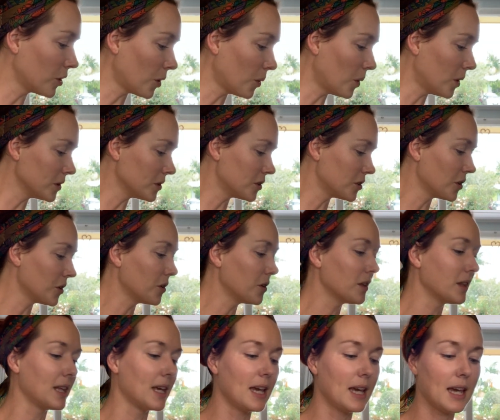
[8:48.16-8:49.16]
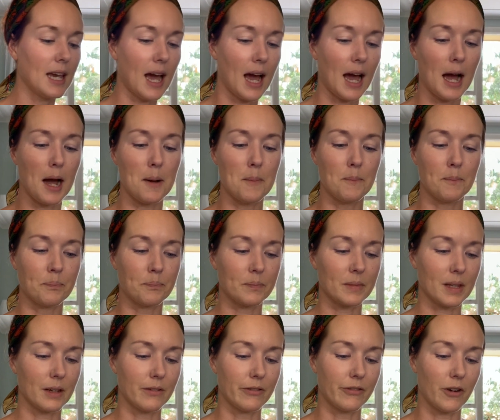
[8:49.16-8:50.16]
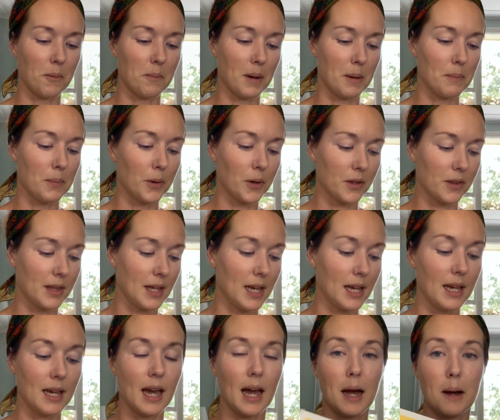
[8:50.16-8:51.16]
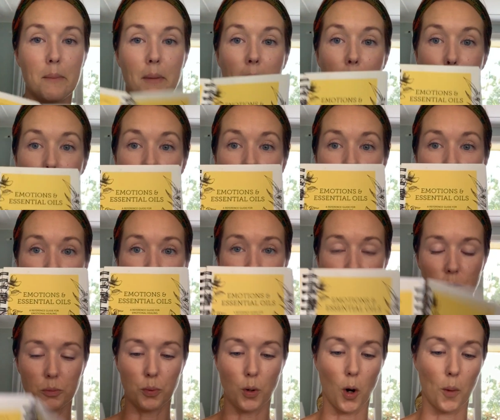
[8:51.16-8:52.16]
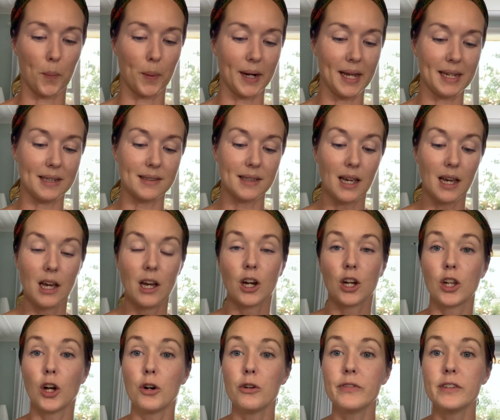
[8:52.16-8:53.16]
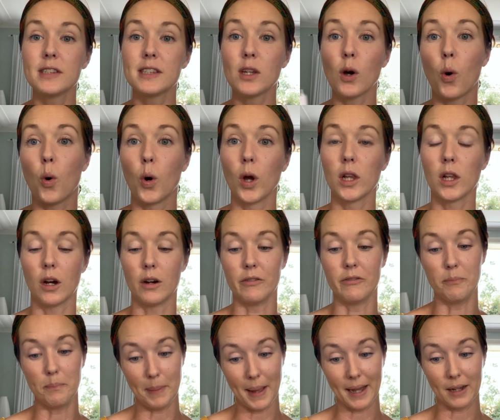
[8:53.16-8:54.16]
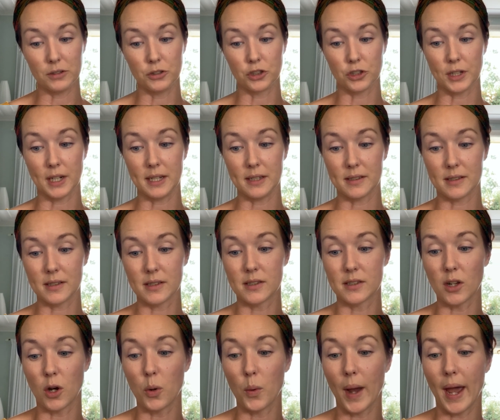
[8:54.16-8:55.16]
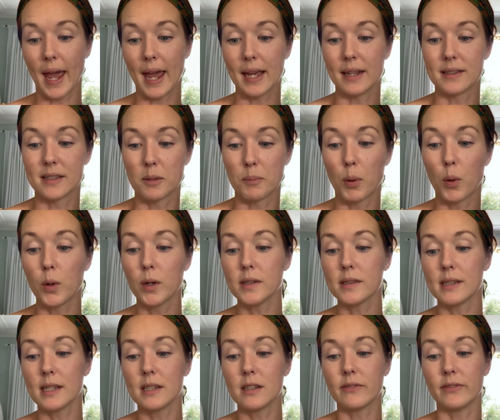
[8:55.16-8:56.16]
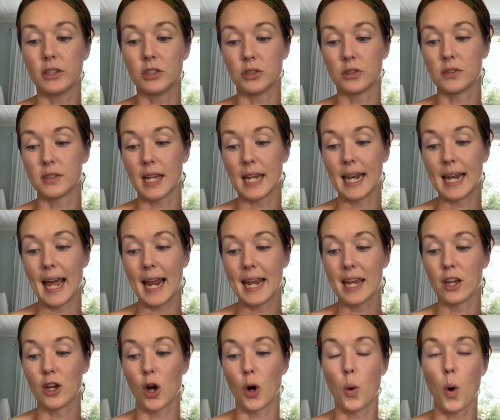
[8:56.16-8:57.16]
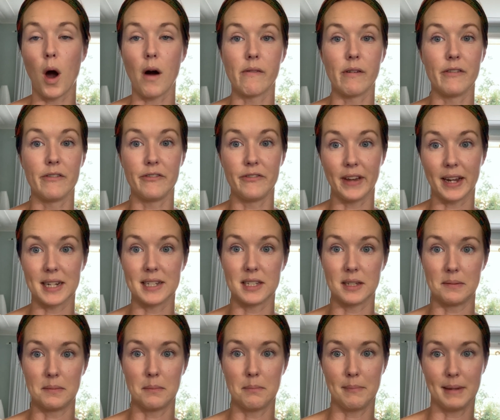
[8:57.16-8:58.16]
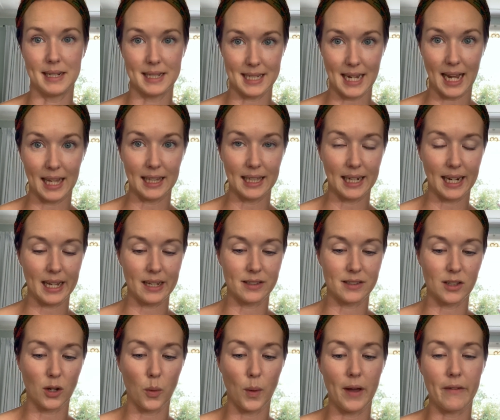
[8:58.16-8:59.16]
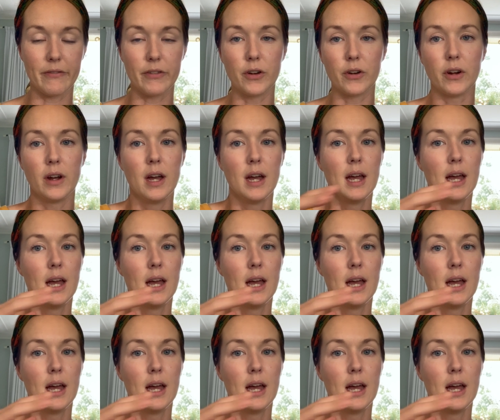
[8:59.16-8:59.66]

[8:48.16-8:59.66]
go on to from my book, the emotional properties. Clove is the oil of boundaries. So it supports individuals in letting go of a victim mentality. So if you're